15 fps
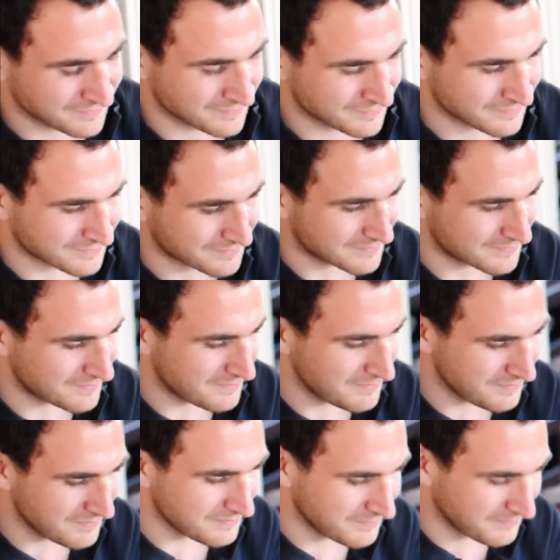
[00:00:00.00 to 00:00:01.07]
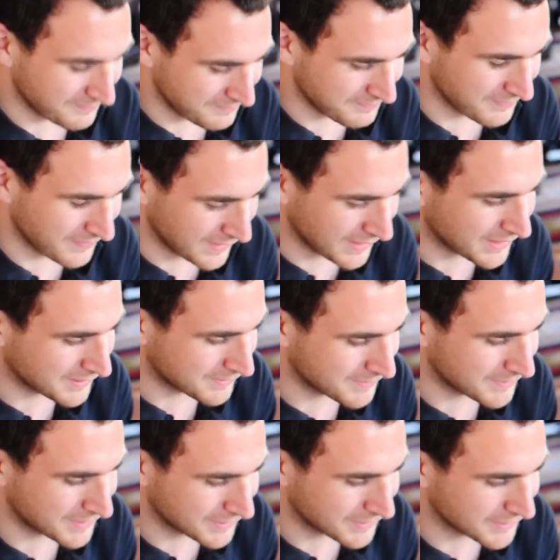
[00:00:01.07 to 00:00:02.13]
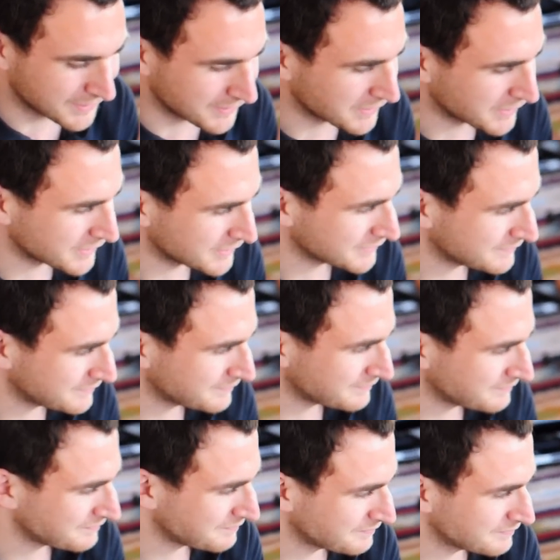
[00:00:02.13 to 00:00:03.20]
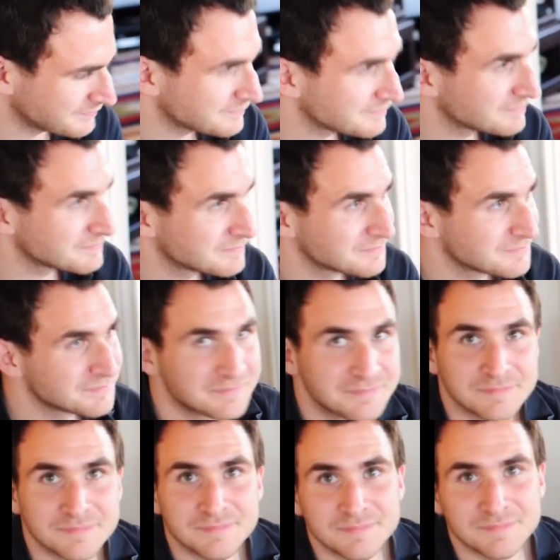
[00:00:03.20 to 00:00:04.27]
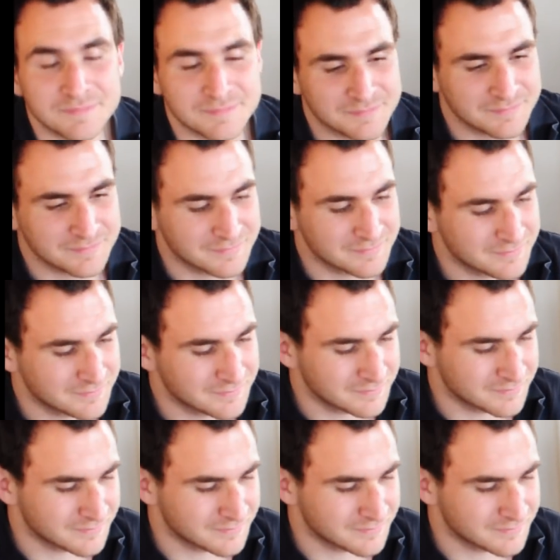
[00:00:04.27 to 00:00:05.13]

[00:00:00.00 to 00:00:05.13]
No words are spoken by the person on screen.